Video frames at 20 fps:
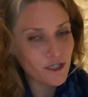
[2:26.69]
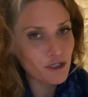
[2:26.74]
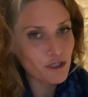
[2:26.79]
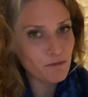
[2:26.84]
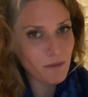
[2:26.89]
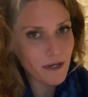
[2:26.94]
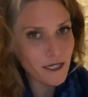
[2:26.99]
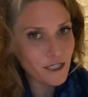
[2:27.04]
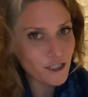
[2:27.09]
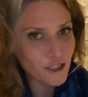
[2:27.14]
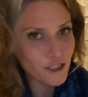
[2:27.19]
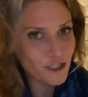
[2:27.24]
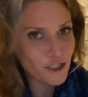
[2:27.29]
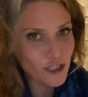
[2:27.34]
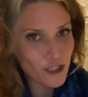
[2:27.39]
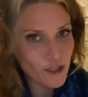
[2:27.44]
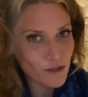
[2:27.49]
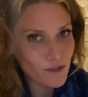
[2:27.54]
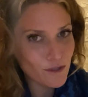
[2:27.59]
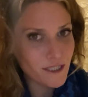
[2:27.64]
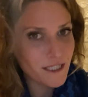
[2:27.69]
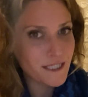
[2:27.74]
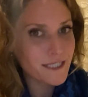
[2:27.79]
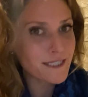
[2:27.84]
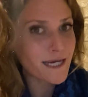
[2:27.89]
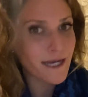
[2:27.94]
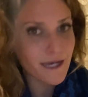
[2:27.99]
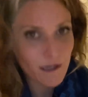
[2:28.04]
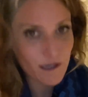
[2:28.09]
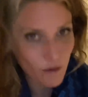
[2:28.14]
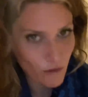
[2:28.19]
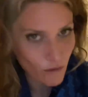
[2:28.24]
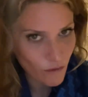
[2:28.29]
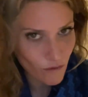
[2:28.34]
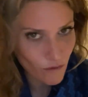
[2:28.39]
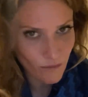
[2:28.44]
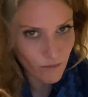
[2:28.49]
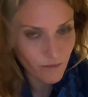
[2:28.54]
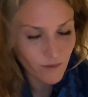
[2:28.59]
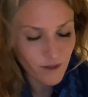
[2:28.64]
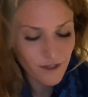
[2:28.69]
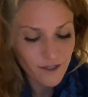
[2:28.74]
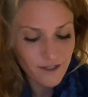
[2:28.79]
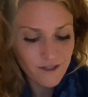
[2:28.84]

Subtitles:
You might just choose to stay at home.